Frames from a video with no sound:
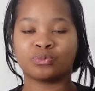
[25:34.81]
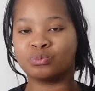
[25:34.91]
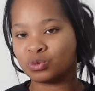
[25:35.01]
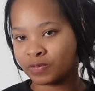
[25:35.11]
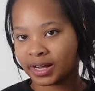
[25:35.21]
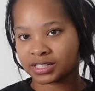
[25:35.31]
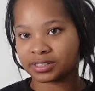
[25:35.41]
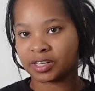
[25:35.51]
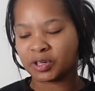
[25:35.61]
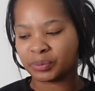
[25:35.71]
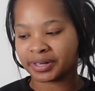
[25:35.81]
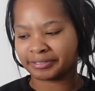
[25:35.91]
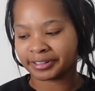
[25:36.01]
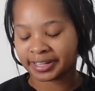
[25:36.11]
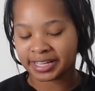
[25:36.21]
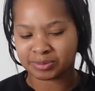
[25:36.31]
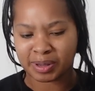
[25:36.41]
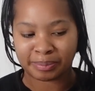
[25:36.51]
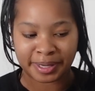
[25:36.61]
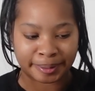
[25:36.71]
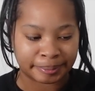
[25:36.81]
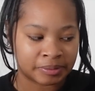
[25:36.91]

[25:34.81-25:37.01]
move out of state or whatever the case may be.